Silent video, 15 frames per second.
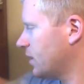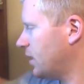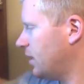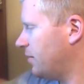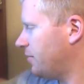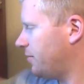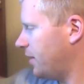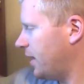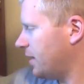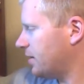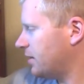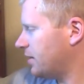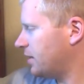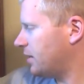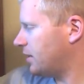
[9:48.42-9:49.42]
And
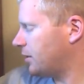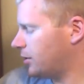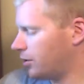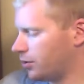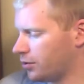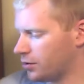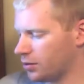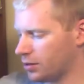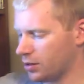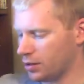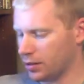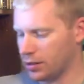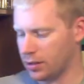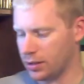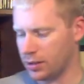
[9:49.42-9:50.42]
finally here,
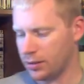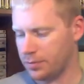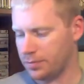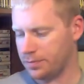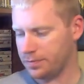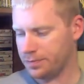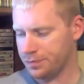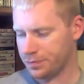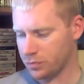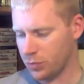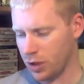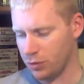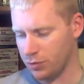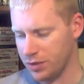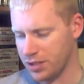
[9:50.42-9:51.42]

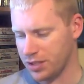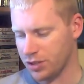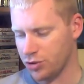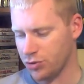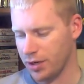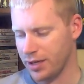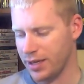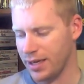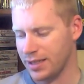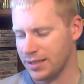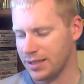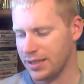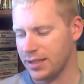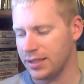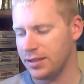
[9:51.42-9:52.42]
a recent trade I
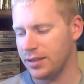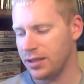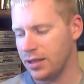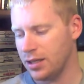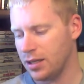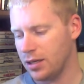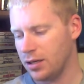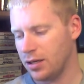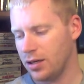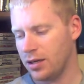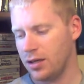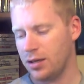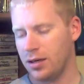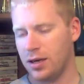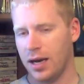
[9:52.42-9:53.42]
did.
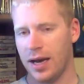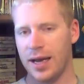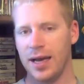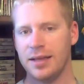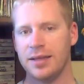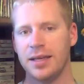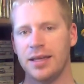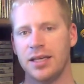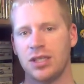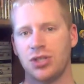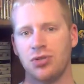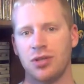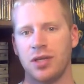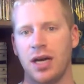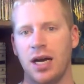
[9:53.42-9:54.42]
I had that
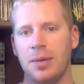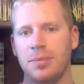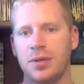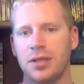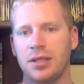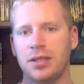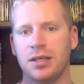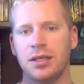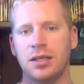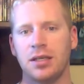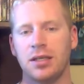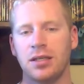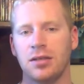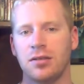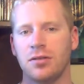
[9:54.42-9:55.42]
extra copy
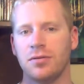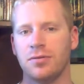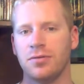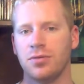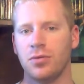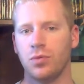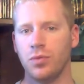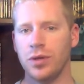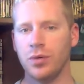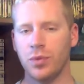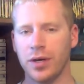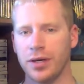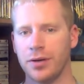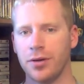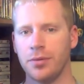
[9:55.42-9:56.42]
of Wind
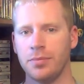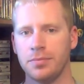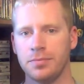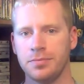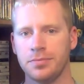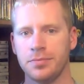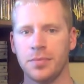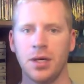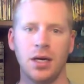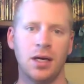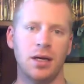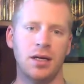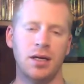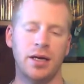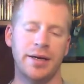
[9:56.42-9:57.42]
Waker,
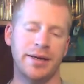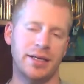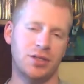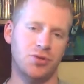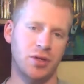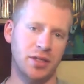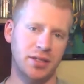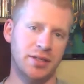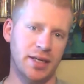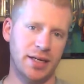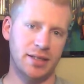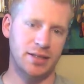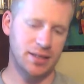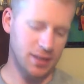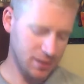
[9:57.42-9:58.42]
and I traded
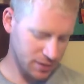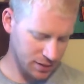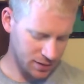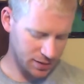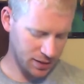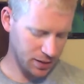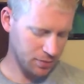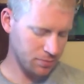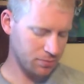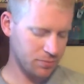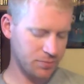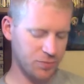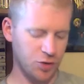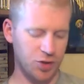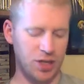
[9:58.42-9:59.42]
that to get this game
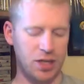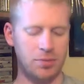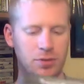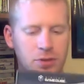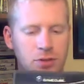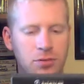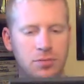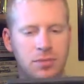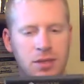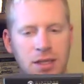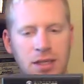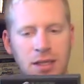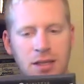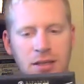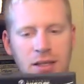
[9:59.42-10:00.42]
for GameCube.
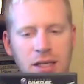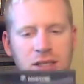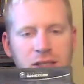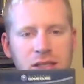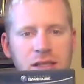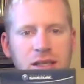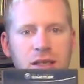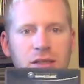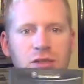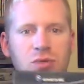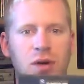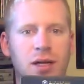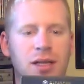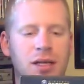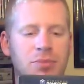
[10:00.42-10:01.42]
Legend of Zelda
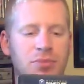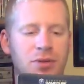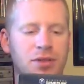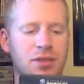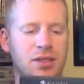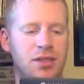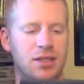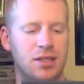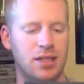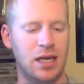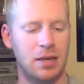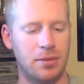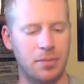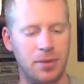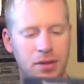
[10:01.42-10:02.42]
Twilight Princess, a
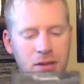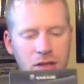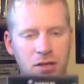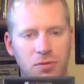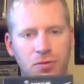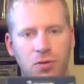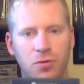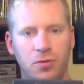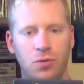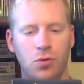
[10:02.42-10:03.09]
game I've been looking for a